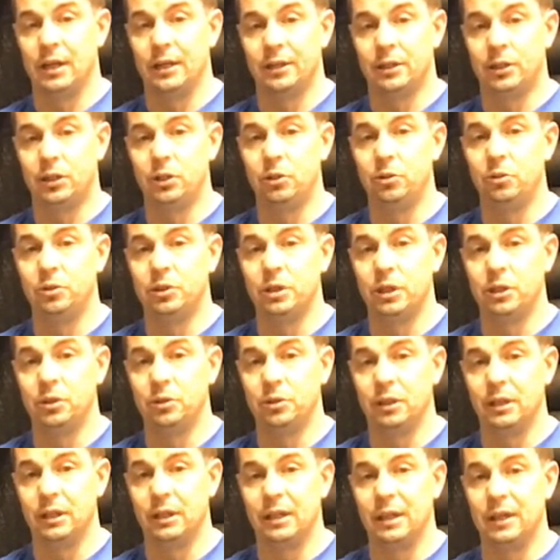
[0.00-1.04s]
cues that you
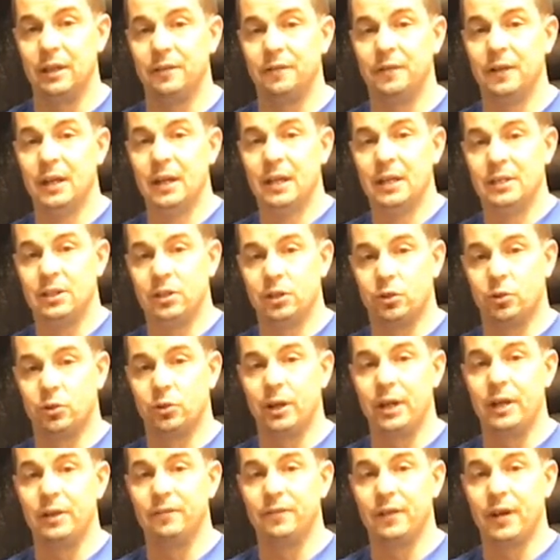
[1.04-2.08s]
can give to
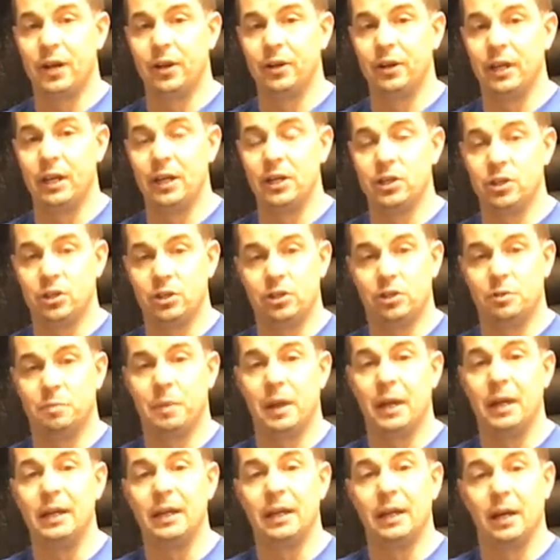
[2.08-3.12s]
create variations
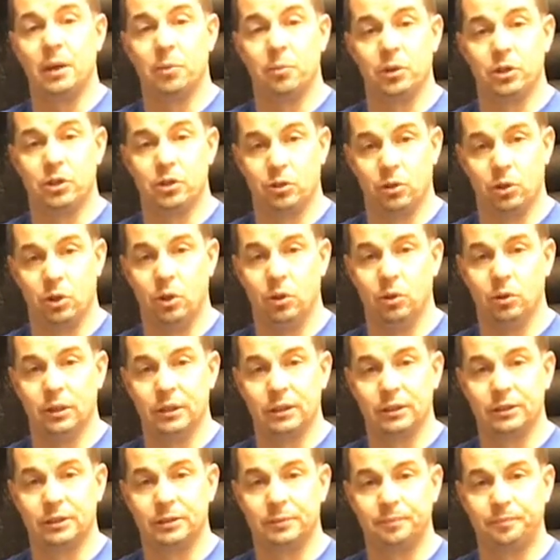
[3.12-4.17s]
depending on what your goal
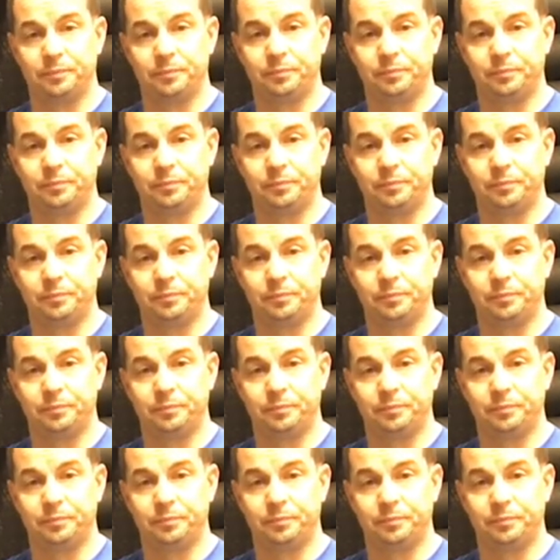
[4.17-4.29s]
is.